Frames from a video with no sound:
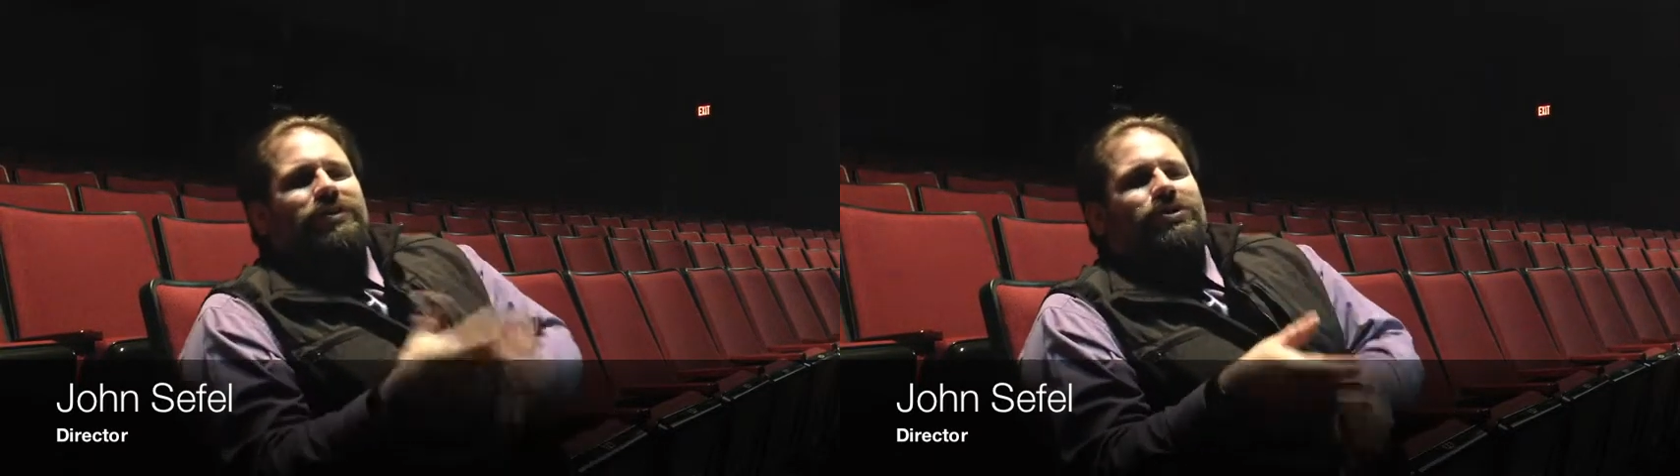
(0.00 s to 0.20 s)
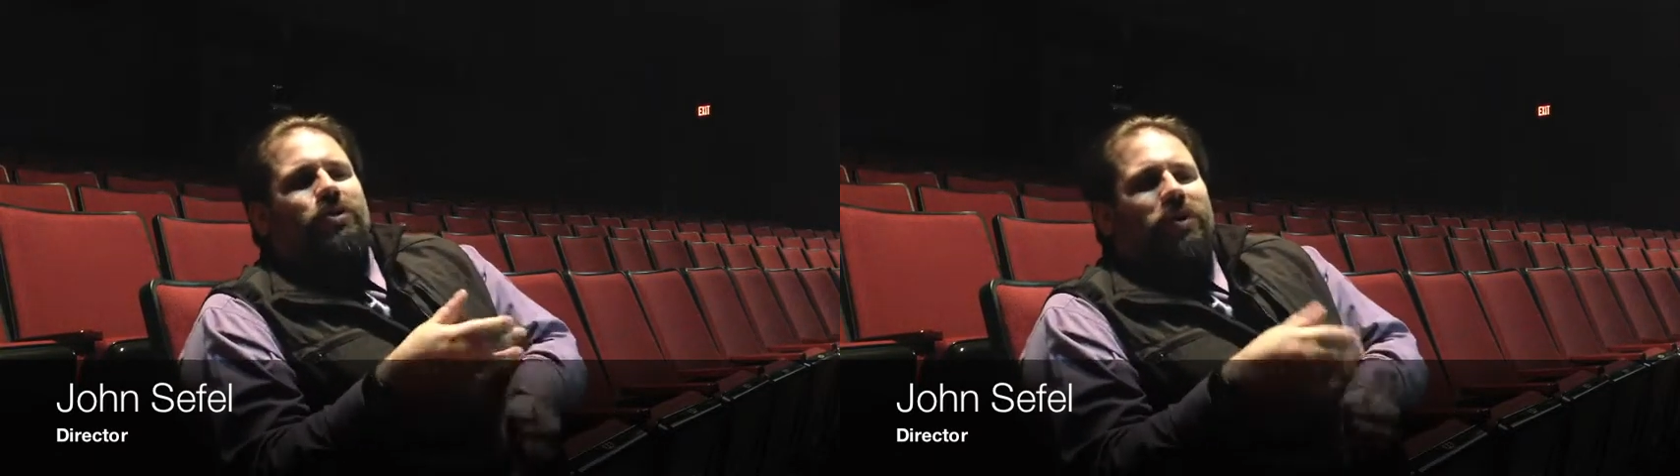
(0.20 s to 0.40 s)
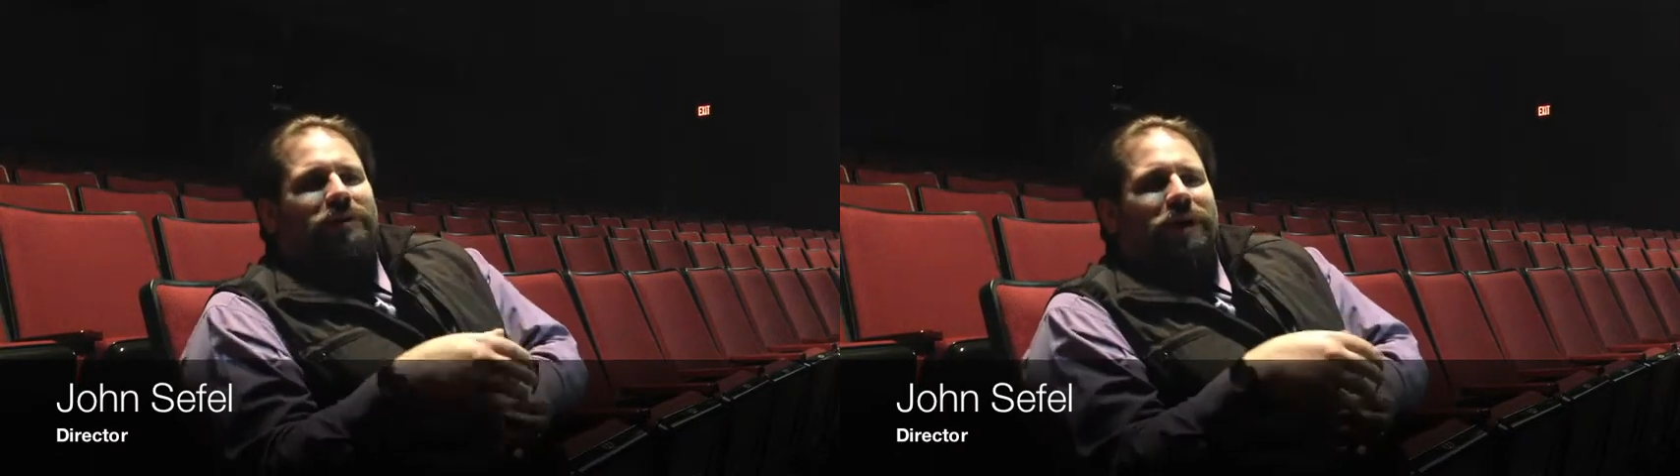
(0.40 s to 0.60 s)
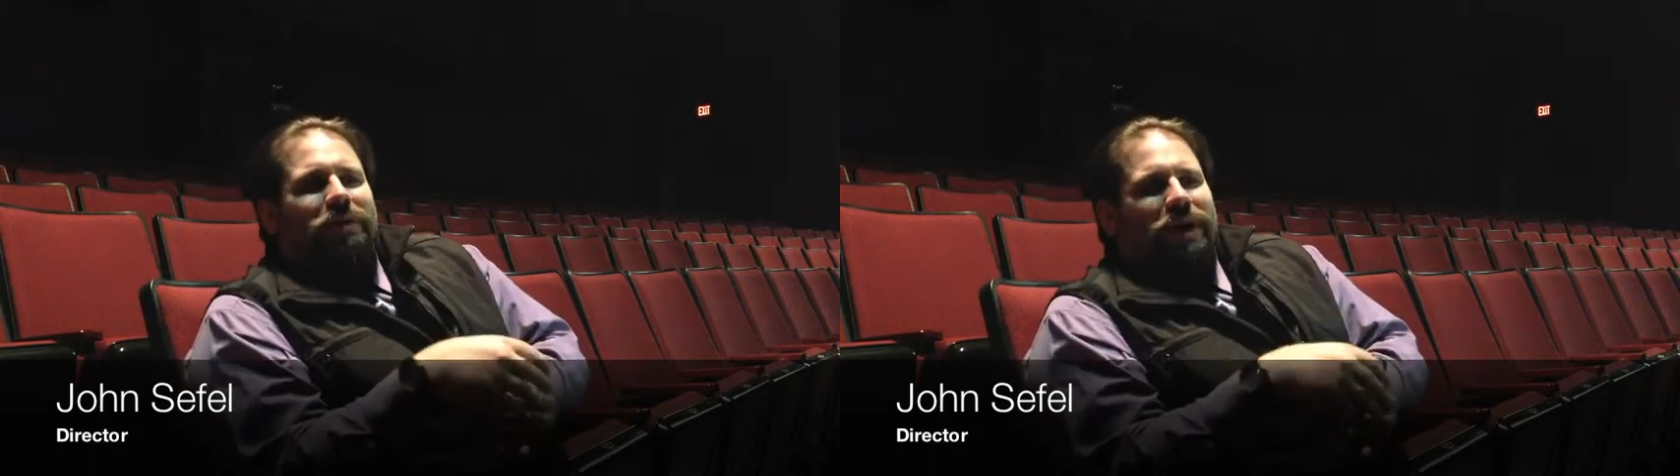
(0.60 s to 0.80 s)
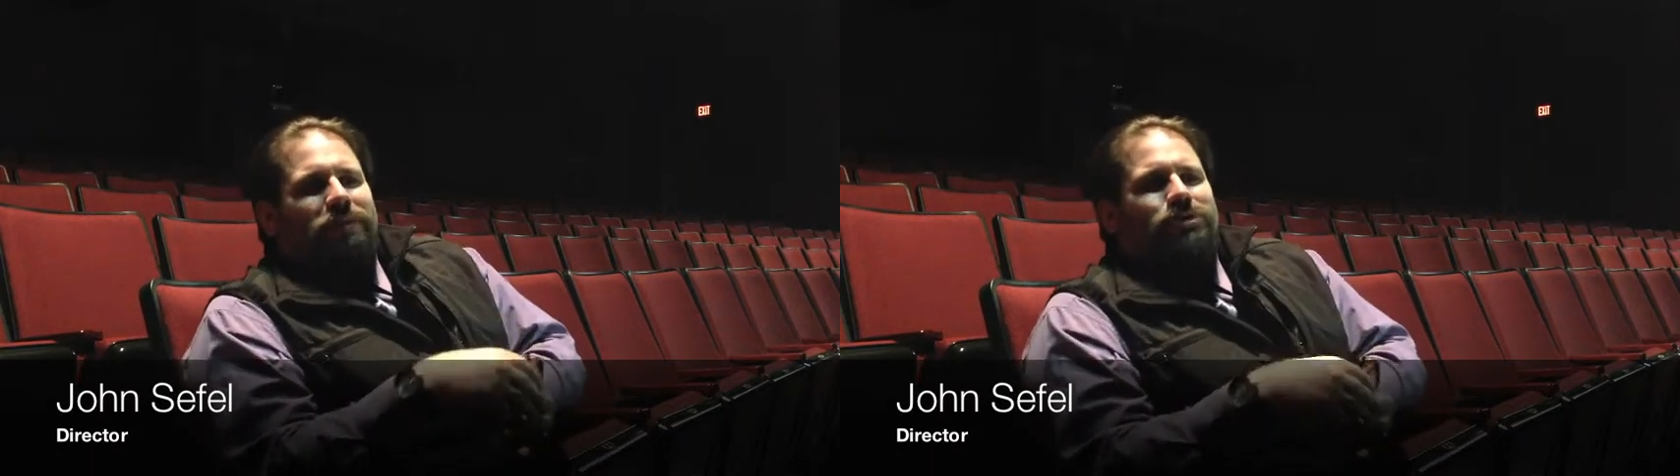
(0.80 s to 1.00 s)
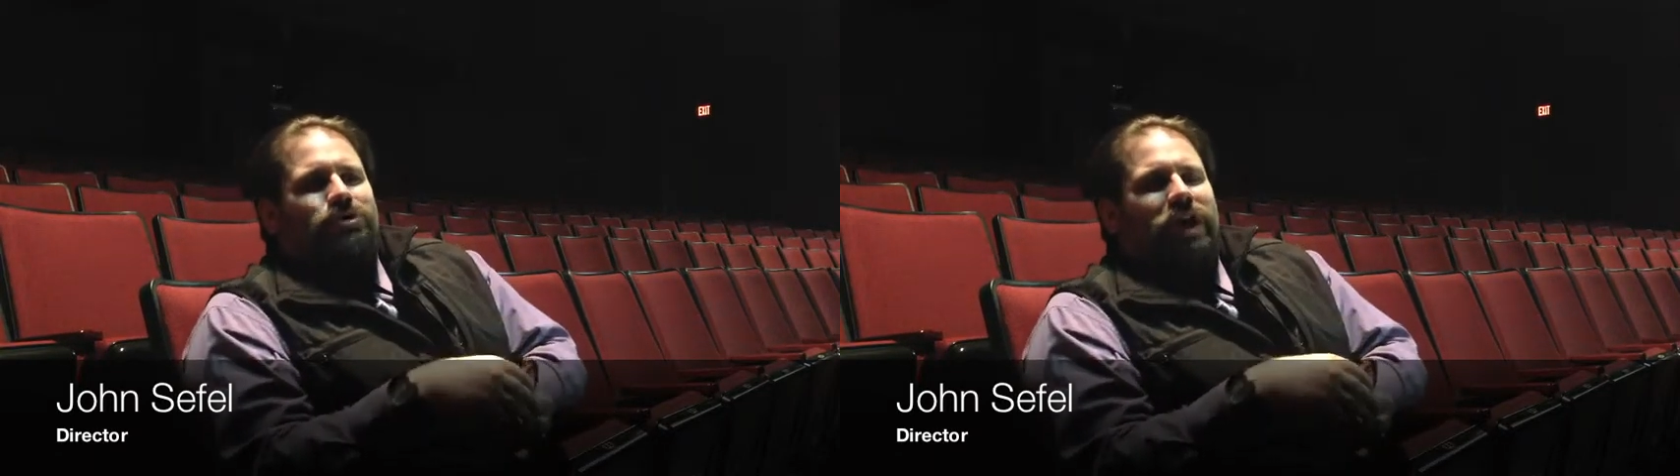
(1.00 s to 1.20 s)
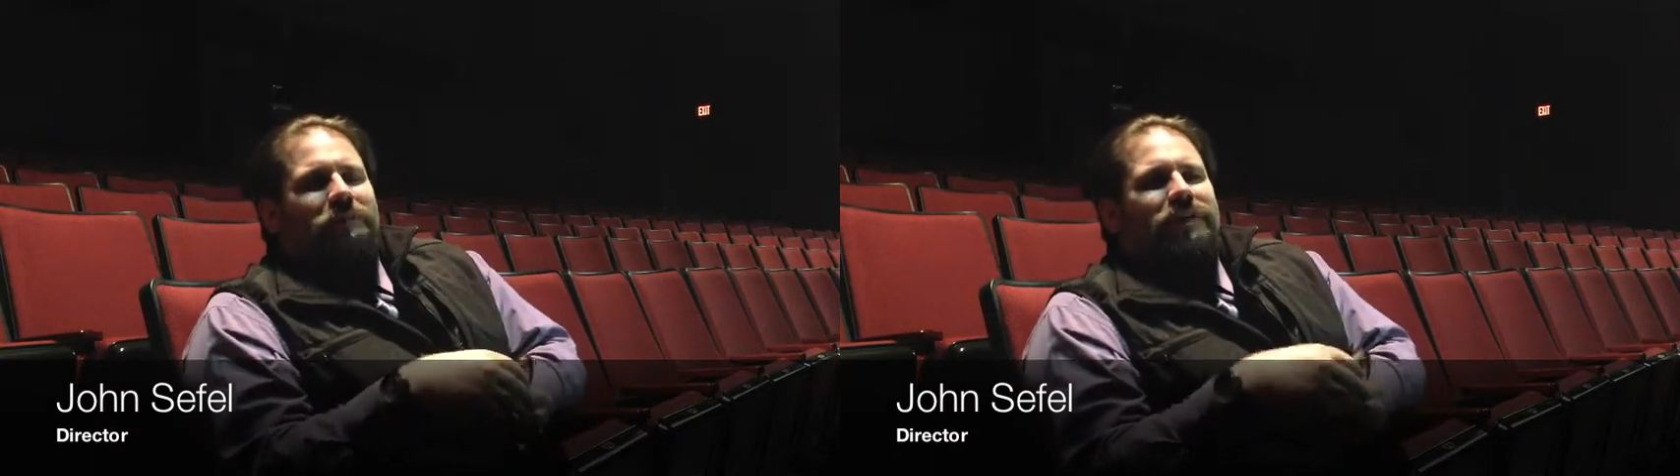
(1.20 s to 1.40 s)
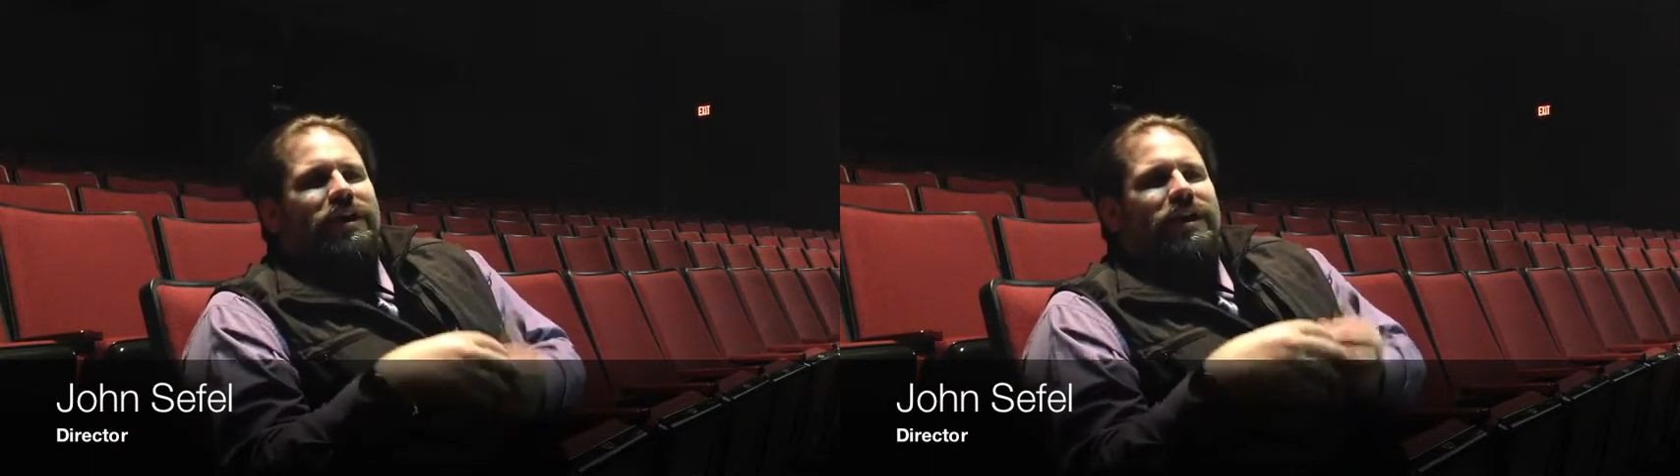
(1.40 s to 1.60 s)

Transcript: enjoy about Mousetrap